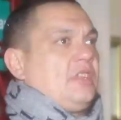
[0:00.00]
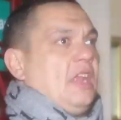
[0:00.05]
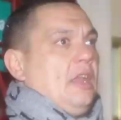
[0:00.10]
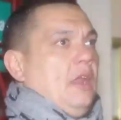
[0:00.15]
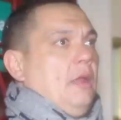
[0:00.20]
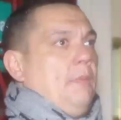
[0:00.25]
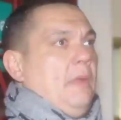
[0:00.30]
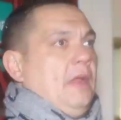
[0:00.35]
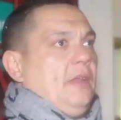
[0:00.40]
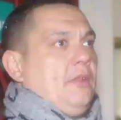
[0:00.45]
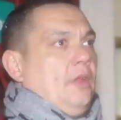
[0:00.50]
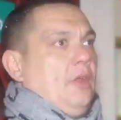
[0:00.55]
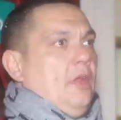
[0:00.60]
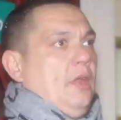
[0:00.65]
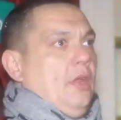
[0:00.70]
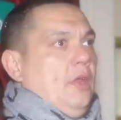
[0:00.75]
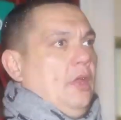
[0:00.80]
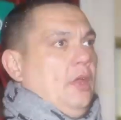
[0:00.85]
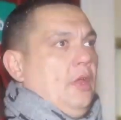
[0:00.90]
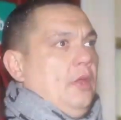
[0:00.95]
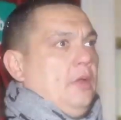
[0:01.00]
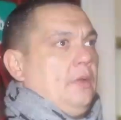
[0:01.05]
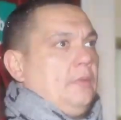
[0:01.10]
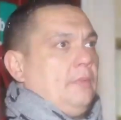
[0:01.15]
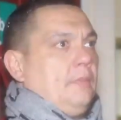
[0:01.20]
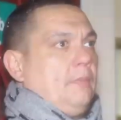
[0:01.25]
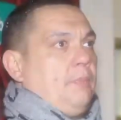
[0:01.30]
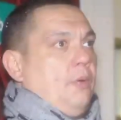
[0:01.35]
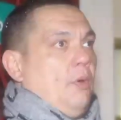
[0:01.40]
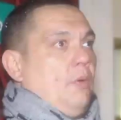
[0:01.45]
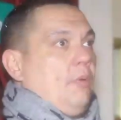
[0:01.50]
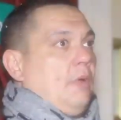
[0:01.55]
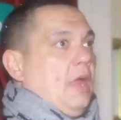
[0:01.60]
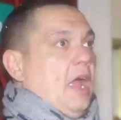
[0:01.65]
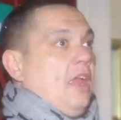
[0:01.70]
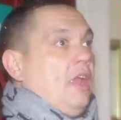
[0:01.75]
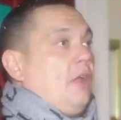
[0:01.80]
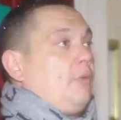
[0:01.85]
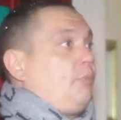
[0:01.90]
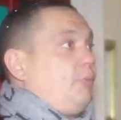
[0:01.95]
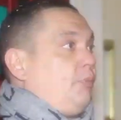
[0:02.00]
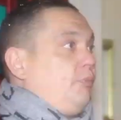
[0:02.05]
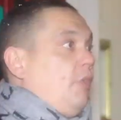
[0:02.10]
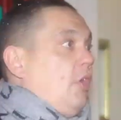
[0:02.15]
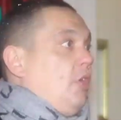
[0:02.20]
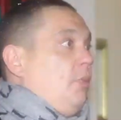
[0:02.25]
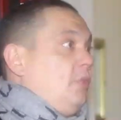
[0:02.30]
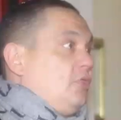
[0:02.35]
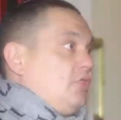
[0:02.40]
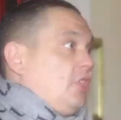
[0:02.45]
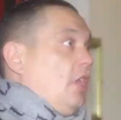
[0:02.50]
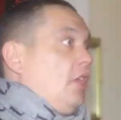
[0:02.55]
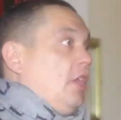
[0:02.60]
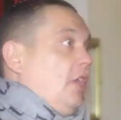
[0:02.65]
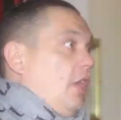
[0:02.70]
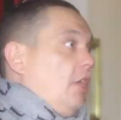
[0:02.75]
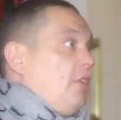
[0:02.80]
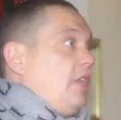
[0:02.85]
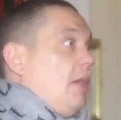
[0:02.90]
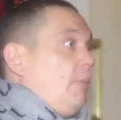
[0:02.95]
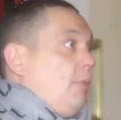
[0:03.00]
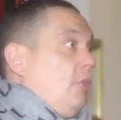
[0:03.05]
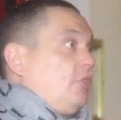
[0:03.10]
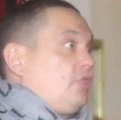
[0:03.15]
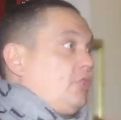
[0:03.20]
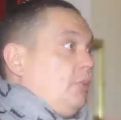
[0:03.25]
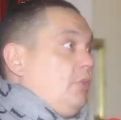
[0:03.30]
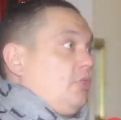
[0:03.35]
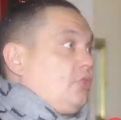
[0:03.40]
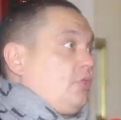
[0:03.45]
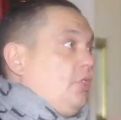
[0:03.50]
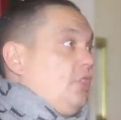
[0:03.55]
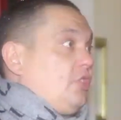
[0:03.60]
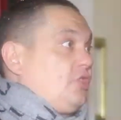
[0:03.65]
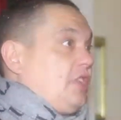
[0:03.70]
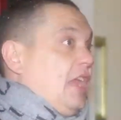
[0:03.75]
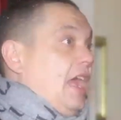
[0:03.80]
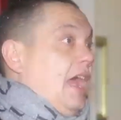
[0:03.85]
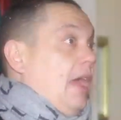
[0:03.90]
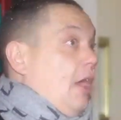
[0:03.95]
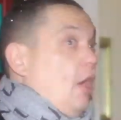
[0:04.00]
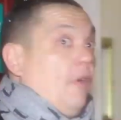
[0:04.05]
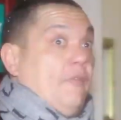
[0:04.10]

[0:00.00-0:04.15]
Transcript: yeah. Centre mid. Uh, but I had rumours earlier on that Wilson was going to start,